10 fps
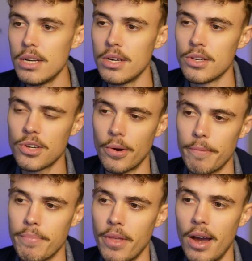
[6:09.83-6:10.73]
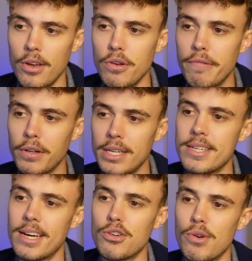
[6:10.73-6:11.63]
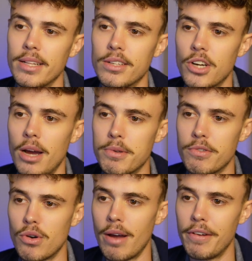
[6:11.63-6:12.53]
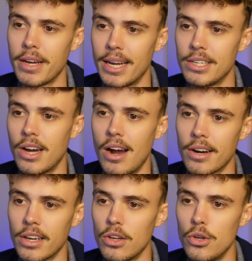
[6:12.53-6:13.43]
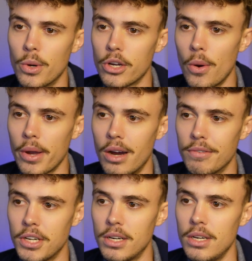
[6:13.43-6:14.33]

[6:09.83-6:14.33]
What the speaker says: So are you fully saturating the types of traffic and targeting you are going after?